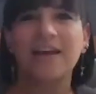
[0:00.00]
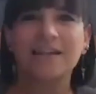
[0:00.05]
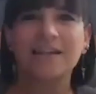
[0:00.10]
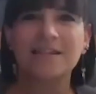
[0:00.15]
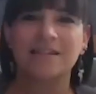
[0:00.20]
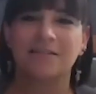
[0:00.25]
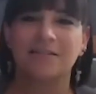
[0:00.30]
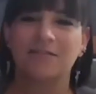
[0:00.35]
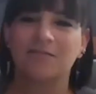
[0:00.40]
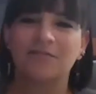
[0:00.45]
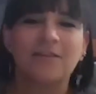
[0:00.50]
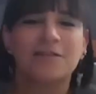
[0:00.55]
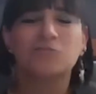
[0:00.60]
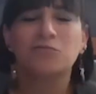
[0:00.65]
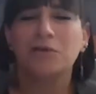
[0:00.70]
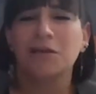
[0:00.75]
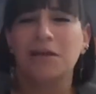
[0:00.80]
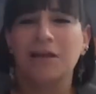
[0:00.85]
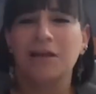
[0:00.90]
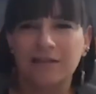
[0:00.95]
that's
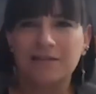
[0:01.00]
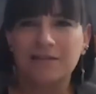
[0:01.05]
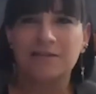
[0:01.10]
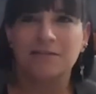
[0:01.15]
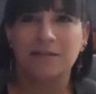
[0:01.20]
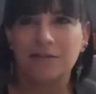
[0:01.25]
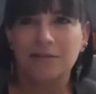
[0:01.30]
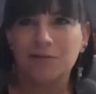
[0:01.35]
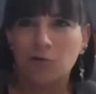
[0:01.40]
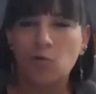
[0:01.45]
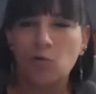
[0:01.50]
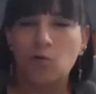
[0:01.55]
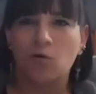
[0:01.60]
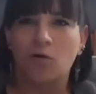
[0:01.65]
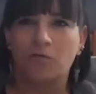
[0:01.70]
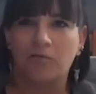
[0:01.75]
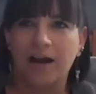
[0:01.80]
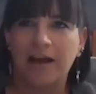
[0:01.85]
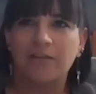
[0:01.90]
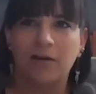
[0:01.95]
really that's
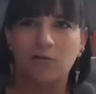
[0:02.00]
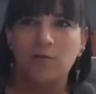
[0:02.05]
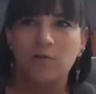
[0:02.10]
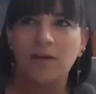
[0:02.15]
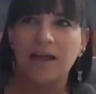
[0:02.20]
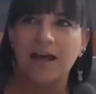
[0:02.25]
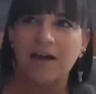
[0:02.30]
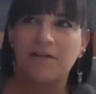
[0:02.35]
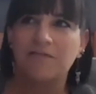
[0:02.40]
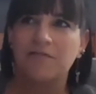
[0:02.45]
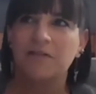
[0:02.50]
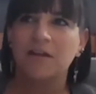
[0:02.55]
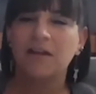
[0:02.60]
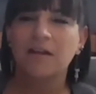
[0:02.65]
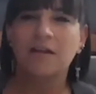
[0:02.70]
cool, right? That we have.